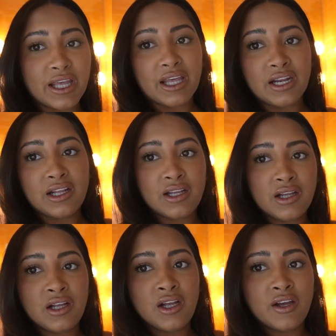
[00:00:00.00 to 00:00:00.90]
it
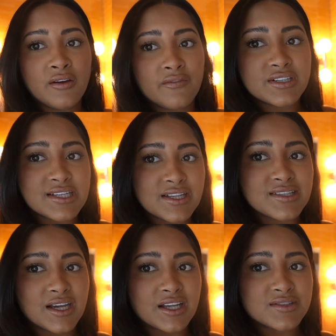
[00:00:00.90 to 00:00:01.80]
for 10
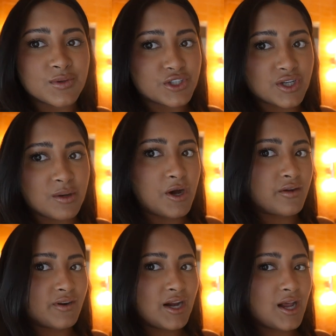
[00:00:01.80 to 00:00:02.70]
seconds. Watch it come
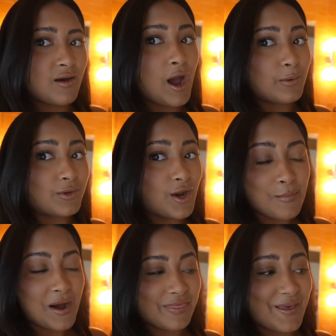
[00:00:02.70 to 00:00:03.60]
on right now. I would
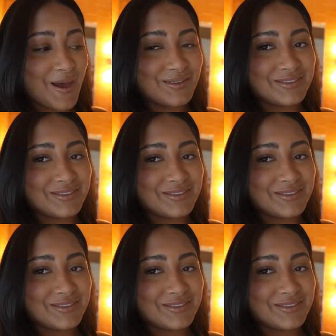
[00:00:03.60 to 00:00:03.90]
not mind that.